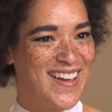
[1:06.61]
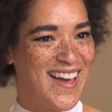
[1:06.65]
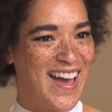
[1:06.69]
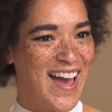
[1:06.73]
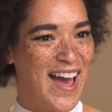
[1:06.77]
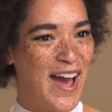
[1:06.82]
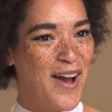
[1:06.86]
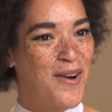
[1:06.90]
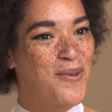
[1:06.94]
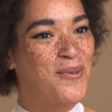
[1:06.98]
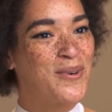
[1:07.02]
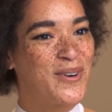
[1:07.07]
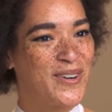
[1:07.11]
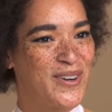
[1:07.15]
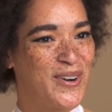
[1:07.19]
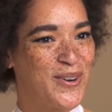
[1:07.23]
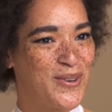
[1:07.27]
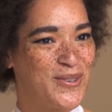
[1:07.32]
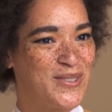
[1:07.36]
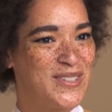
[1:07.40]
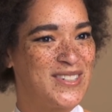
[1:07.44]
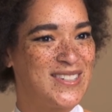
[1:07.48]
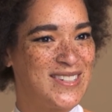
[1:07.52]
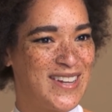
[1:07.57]
our
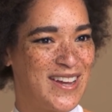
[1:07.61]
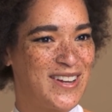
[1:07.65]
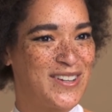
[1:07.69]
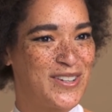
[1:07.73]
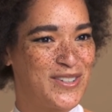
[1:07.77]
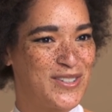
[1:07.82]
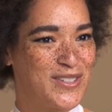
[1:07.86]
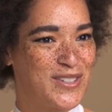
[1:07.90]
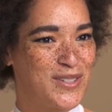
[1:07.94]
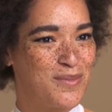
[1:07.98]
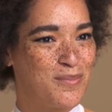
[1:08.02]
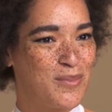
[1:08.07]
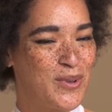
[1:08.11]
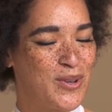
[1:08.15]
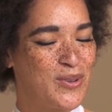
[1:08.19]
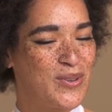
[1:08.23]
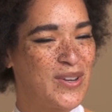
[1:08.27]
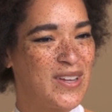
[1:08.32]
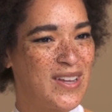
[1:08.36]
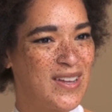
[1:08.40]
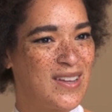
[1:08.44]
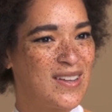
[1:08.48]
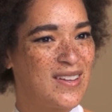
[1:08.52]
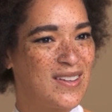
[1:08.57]
own standards of
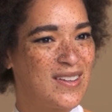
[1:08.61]
beauty.